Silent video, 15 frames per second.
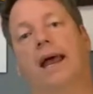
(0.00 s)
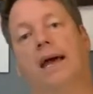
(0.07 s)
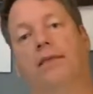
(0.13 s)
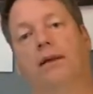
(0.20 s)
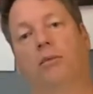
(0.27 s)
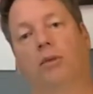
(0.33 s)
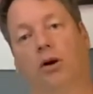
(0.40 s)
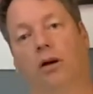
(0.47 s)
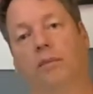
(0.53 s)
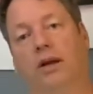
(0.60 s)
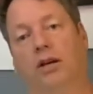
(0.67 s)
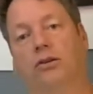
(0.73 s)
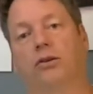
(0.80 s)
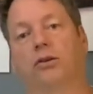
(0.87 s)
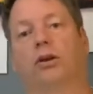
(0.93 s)
and then we're going to
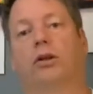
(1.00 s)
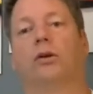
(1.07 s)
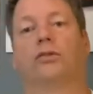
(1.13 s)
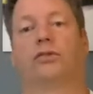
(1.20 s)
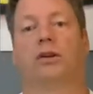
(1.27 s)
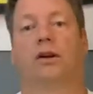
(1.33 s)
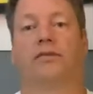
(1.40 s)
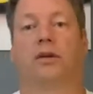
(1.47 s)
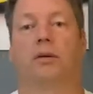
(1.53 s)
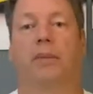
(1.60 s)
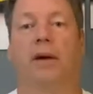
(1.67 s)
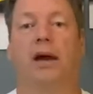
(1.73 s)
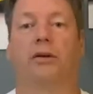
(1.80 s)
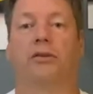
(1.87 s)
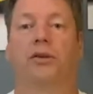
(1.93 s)
make sure you're close enough to the
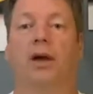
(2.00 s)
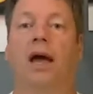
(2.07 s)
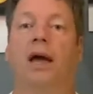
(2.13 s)
pedals.